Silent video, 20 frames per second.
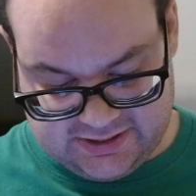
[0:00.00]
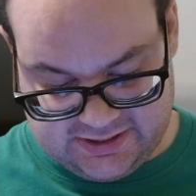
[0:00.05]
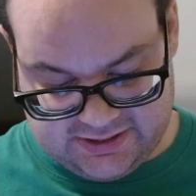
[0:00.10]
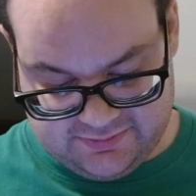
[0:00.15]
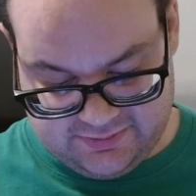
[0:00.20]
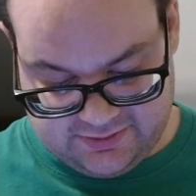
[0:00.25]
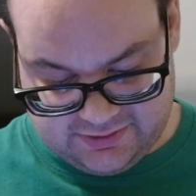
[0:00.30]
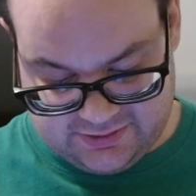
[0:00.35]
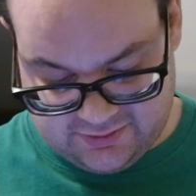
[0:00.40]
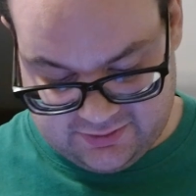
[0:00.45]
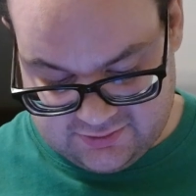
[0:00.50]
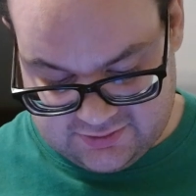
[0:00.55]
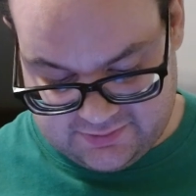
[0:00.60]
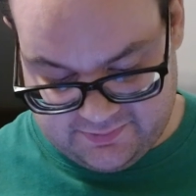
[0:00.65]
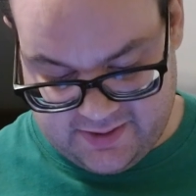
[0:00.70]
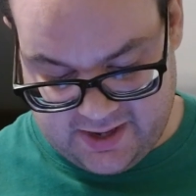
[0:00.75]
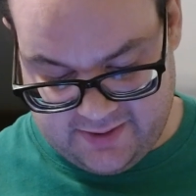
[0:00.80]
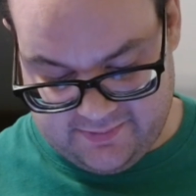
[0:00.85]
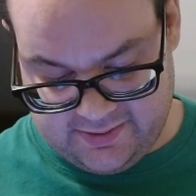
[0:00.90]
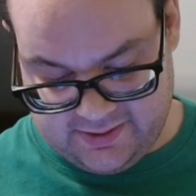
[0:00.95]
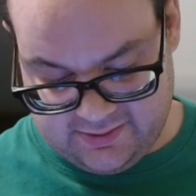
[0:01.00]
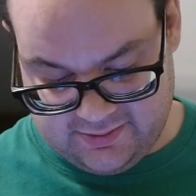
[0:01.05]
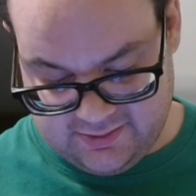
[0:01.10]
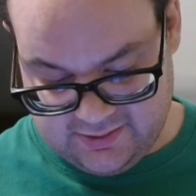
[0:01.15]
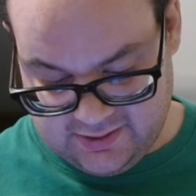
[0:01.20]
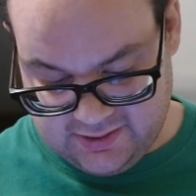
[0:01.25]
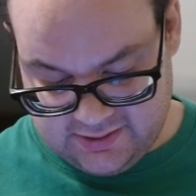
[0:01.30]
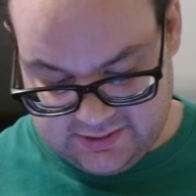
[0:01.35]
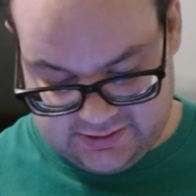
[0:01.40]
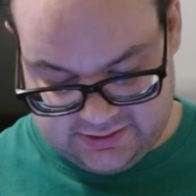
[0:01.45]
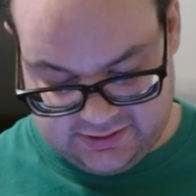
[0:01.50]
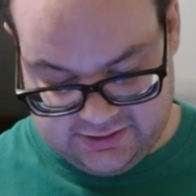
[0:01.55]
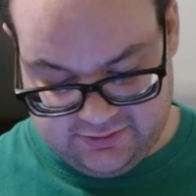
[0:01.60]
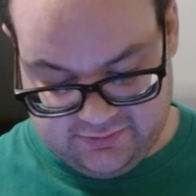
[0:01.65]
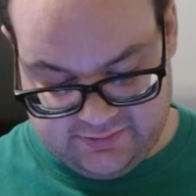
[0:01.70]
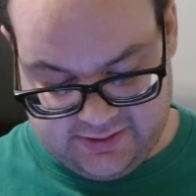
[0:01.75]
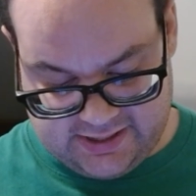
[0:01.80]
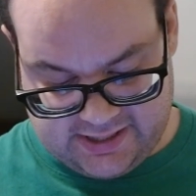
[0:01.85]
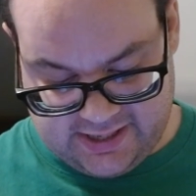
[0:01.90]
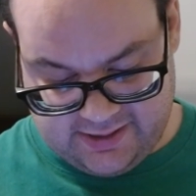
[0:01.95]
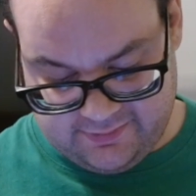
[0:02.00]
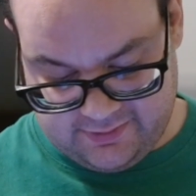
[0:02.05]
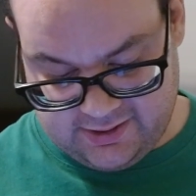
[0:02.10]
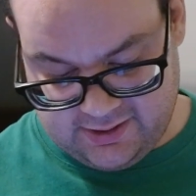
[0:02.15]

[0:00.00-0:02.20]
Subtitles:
Teenage Mutant Turtles, and Batman the Doom that came